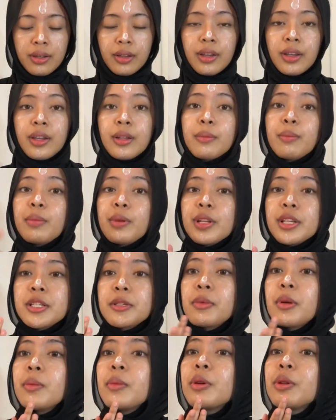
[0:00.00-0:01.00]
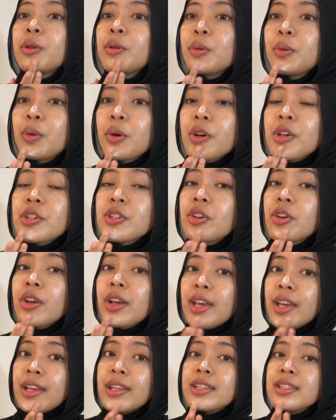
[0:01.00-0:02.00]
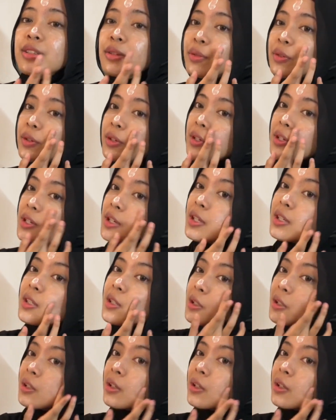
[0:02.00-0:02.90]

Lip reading: And please remember to wash your hands first.